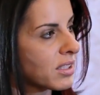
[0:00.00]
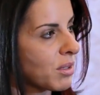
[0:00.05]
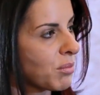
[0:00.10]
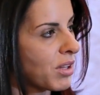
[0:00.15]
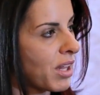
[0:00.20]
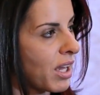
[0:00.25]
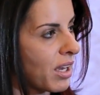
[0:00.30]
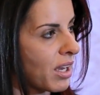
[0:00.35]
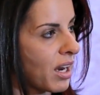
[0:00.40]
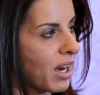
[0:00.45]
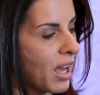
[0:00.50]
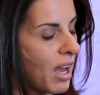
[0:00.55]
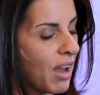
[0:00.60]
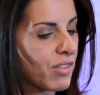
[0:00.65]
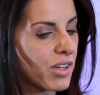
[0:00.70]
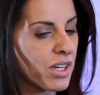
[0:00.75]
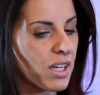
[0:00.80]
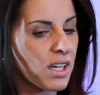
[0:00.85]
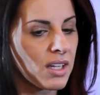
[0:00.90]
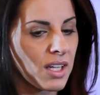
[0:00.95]
I mean, they kind of have
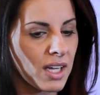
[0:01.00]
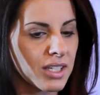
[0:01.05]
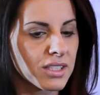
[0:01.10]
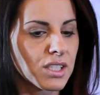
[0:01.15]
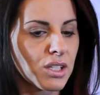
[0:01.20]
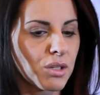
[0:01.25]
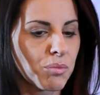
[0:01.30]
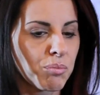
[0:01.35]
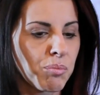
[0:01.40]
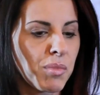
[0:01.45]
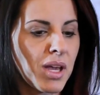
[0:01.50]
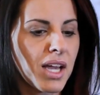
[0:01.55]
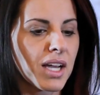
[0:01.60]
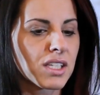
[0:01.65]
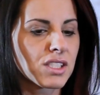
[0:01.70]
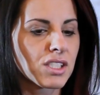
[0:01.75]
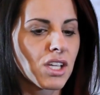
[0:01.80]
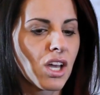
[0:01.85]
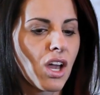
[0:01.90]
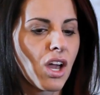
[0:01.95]
an eclectic
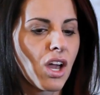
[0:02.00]
mix,